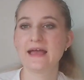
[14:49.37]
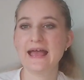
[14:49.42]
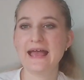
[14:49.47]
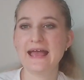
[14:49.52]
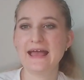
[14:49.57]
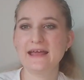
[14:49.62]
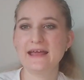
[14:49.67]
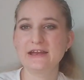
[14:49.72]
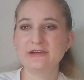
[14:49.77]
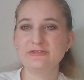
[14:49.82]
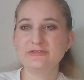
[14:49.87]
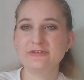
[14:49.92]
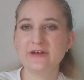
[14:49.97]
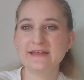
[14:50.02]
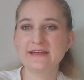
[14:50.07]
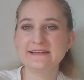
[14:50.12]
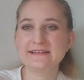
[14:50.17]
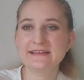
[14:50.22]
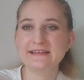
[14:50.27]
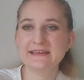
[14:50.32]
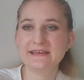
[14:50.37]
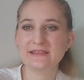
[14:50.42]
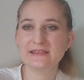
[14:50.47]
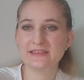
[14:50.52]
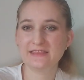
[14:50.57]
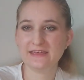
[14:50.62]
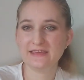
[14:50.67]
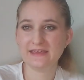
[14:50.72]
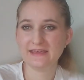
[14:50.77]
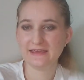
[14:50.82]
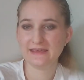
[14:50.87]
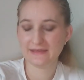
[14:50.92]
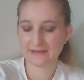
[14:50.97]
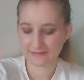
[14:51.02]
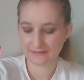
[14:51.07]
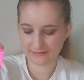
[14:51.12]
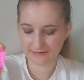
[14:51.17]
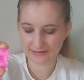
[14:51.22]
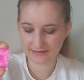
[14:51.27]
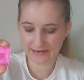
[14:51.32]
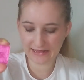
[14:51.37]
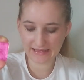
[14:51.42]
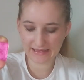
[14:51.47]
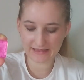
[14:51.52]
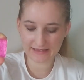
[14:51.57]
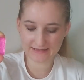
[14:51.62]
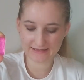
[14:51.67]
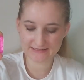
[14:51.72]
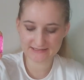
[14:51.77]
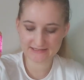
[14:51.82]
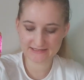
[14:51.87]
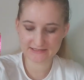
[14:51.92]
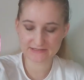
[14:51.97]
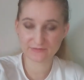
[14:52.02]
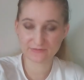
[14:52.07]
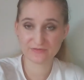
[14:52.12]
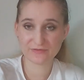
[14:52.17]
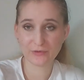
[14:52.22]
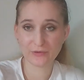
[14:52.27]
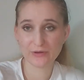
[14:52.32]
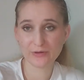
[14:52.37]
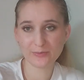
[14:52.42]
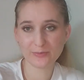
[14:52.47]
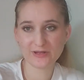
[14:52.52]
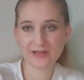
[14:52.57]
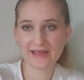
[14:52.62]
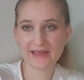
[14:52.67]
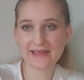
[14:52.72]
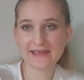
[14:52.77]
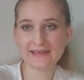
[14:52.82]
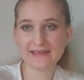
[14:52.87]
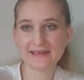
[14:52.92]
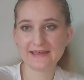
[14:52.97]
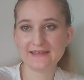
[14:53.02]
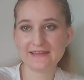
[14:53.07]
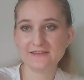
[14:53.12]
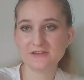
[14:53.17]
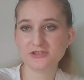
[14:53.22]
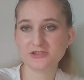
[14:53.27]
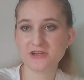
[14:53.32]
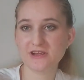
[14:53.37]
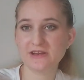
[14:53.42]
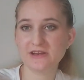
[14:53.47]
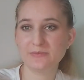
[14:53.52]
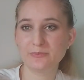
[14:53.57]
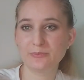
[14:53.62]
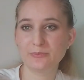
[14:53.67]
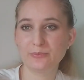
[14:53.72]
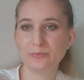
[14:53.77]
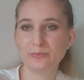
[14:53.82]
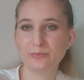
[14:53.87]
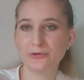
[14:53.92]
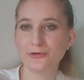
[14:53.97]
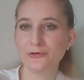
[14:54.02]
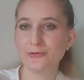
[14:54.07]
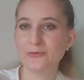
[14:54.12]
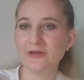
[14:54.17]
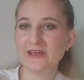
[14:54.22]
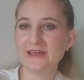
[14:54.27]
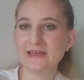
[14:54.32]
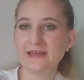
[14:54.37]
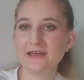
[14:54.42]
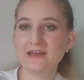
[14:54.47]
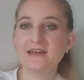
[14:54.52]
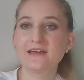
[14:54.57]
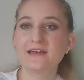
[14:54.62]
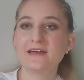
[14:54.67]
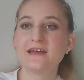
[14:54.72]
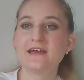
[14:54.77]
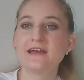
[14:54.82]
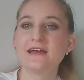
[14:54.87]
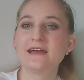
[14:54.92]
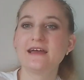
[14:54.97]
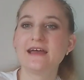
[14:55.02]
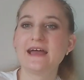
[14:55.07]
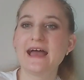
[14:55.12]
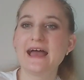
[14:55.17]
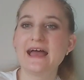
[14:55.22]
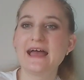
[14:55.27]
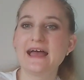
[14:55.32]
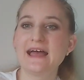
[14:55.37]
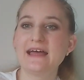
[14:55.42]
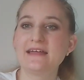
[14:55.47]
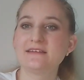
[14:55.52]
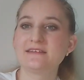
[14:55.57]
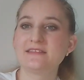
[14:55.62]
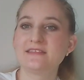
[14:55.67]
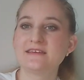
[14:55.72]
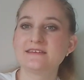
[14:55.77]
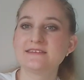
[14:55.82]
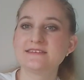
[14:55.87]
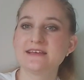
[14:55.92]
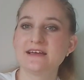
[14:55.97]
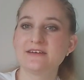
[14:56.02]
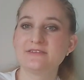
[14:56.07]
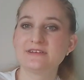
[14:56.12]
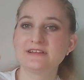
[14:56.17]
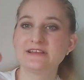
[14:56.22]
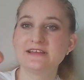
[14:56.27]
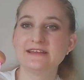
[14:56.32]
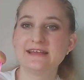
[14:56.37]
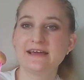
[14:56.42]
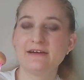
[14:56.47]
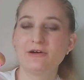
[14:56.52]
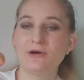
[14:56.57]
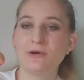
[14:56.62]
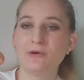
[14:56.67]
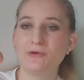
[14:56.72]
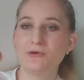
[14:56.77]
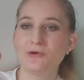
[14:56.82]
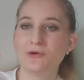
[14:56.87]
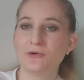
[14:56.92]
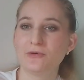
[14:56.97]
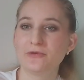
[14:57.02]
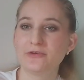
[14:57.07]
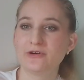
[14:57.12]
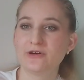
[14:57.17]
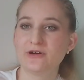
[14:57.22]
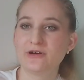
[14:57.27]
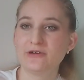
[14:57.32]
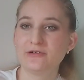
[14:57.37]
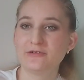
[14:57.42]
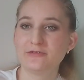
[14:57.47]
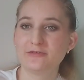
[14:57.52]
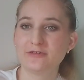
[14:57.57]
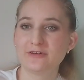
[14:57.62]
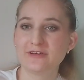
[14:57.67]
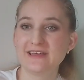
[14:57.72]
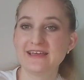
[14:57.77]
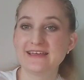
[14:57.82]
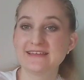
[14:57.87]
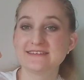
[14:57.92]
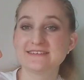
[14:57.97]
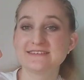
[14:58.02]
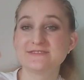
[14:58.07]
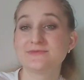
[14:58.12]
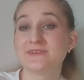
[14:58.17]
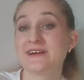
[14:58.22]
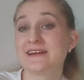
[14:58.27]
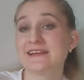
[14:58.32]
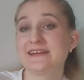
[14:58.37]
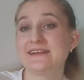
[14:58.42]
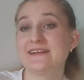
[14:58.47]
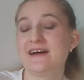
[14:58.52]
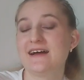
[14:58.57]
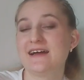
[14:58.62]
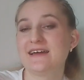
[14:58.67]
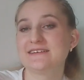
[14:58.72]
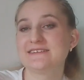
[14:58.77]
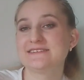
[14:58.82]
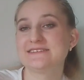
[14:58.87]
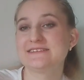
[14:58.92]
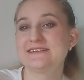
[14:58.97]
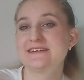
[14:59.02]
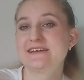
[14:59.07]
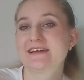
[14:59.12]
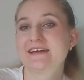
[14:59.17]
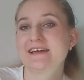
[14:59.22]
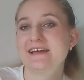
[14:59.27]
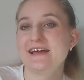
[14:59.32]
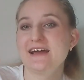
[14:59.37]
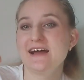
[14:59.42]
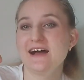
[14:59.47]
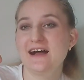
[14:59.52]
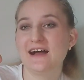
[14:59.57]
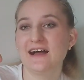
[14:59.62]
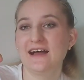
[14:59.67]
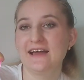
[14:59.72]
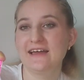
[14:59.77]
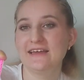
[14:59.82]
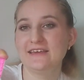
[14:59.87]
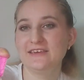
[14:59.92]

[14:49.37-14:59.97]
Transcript: And finally the NYX Foil Play in the shade Booming. And this I've cleared out a whole corner of. It's really nice. I